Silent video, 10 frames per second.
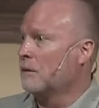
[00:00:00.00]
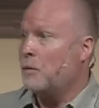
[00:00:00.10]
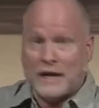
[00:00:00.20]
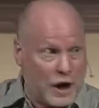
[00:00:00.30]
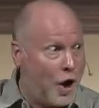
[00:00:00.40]

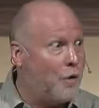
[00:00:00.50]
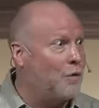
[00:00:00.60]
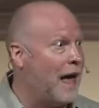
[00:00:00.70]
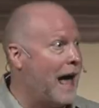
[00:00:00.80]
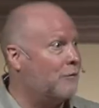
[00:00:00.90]
We know
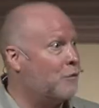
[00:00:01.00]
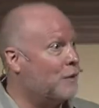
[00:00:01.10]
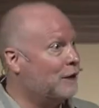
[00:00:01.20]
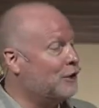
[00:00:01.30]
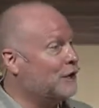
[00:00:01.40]
that when
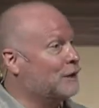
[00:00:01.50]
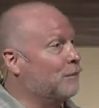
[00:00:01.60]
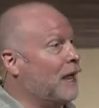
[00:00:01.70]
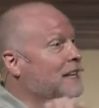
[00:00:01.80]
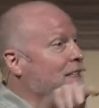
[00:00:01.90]
we look at the
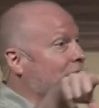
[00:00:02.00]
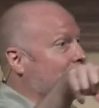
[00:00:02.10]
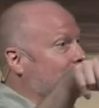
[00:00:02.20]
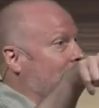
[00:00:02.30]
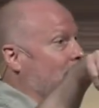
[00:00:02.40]

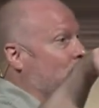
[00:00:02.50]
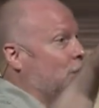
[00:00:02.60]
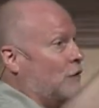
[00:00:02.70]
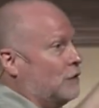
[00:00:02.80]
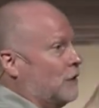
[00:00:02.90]
blessings that
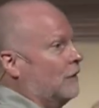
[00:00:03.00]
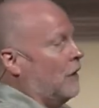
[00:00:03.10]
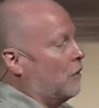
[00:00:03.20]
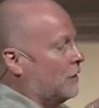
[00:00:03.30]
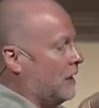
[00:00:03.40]

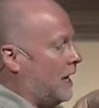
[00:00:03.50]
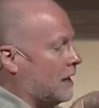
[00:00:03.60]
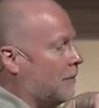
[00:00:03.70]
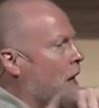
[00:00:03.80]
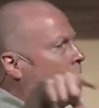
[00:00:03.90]

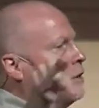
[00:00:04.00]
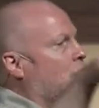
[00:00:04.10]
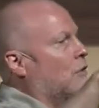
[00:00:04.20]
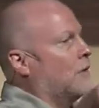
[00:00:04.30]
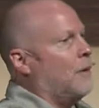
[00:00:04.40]
Jacob
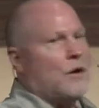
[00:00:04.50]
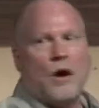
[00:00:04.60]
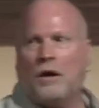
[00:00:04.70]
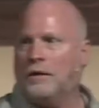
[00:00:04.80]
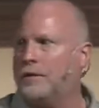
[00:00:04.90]
bestowed upon
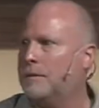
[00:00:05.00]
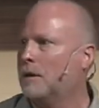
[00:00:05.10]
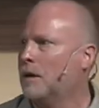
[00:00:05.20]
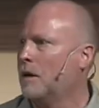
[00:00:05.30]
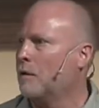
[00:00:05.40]
all of them.
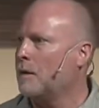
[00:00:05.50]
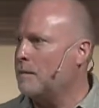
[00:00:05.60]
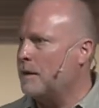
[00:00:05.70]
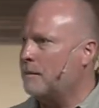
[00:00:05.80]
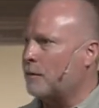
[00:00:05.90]

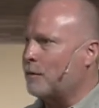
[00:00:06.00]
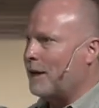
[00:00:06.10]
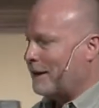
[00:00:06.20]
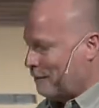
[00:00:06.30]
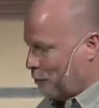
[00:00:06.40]
Remember
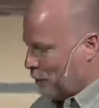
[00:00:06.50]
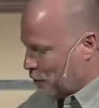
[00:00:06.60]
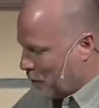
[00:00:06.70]
that when